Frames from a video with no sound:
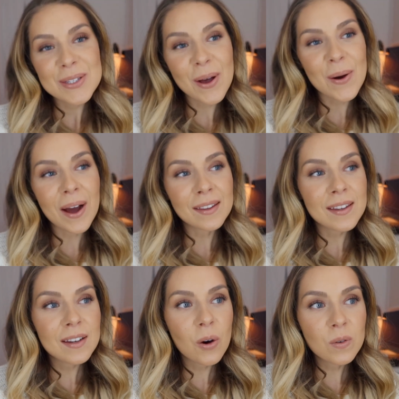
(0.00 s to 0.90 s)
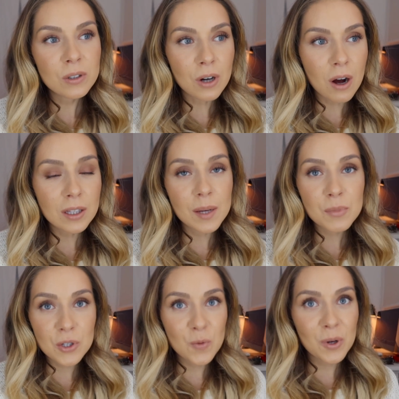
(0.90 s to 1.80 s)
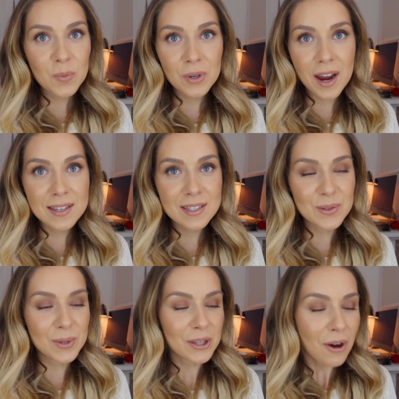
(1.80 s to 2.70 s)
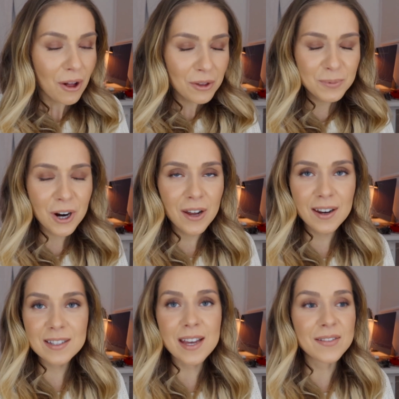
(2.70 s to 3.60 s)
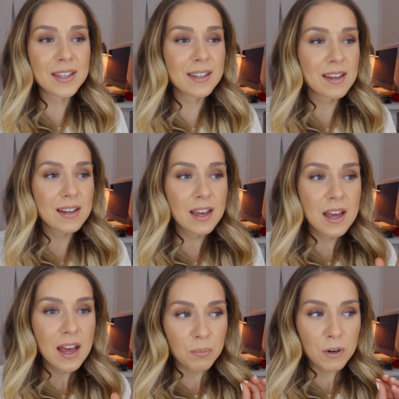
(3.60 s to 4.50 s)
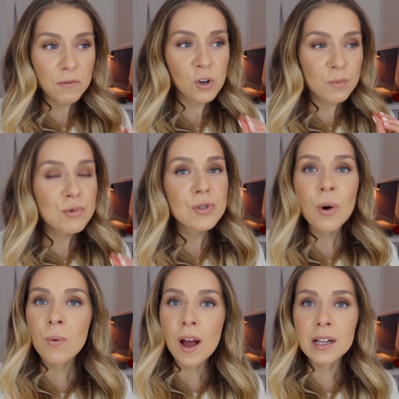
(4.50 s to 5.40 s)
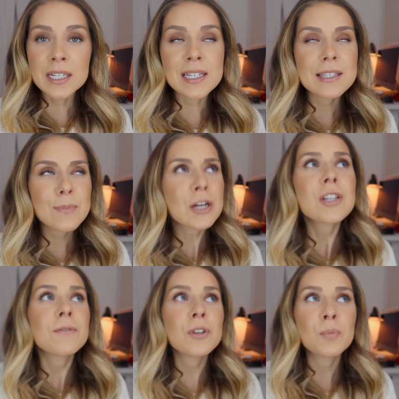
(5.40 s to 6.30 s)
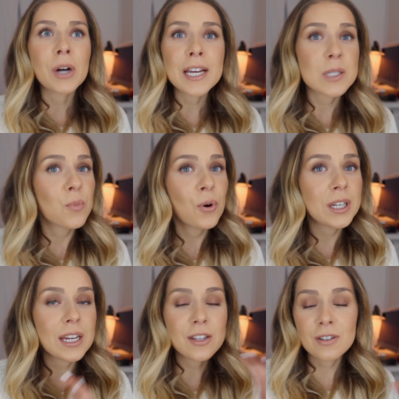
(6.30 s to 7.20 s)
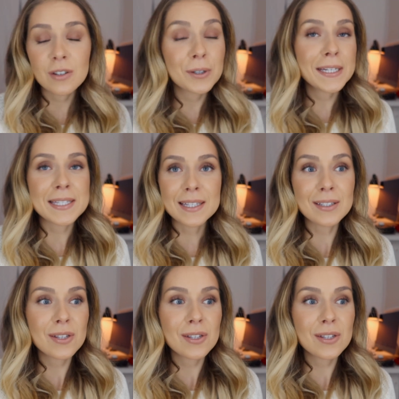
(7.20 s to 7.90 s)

So I think overall, I'm super impressed with all the products. Everything performed so well, and especially for the price point, it's crazy.